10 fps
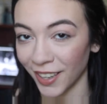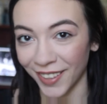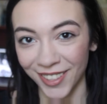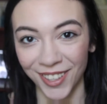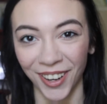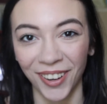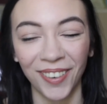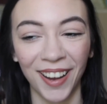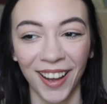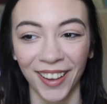So
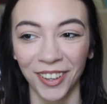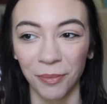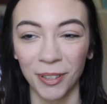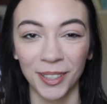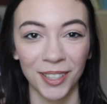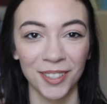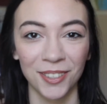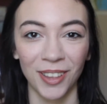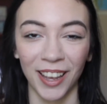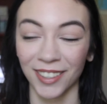I hope that it doesn't
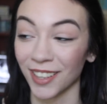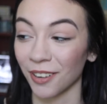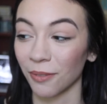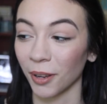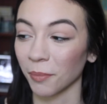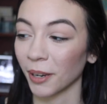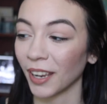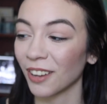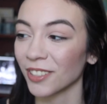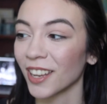do that because I don't want to break
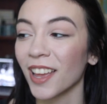out.